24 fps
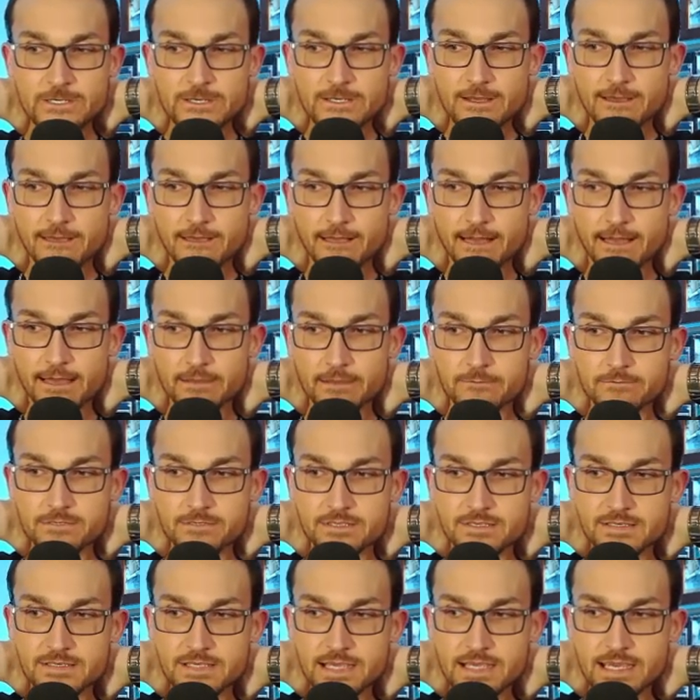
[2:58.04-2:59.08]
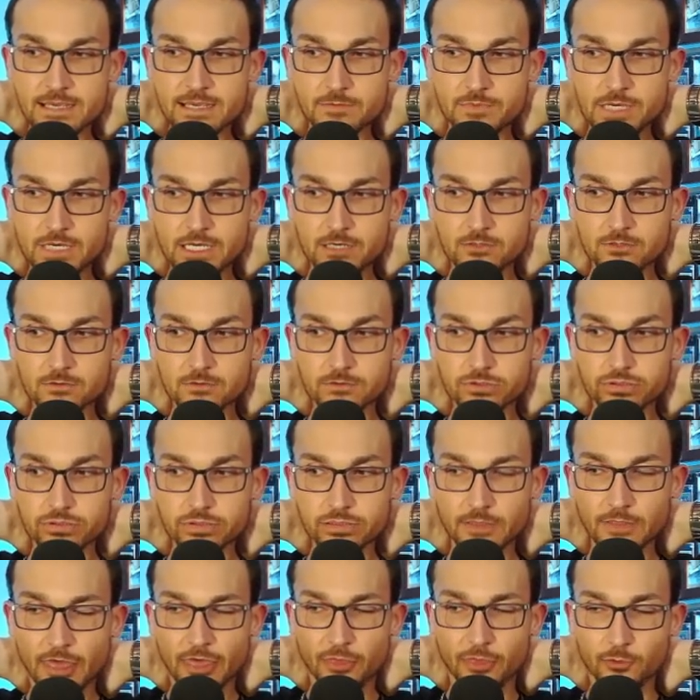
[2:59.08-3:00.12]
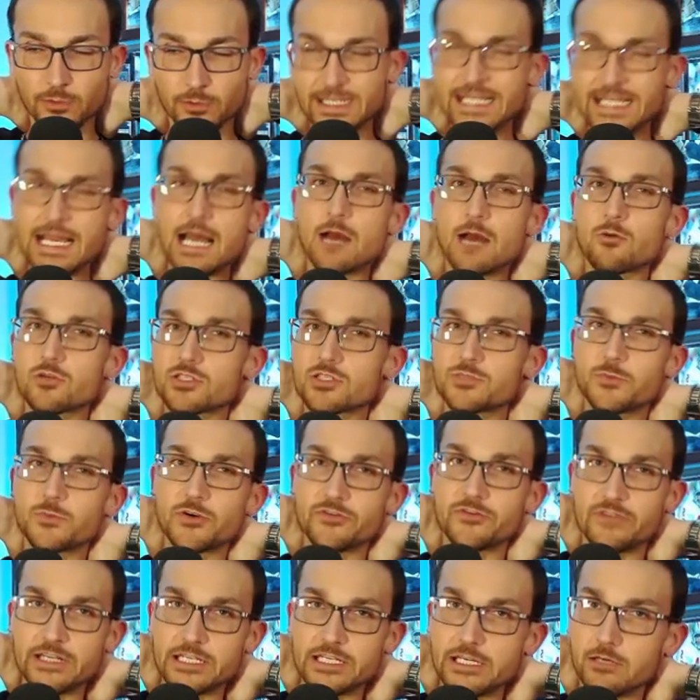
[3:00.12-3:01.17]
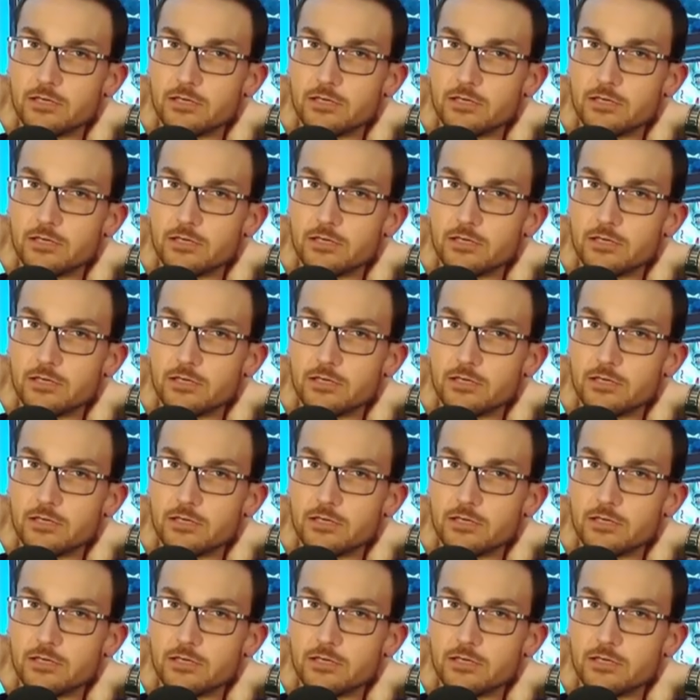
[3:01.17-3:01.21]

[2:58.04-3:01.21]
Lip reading: I would say about 3 hours per video.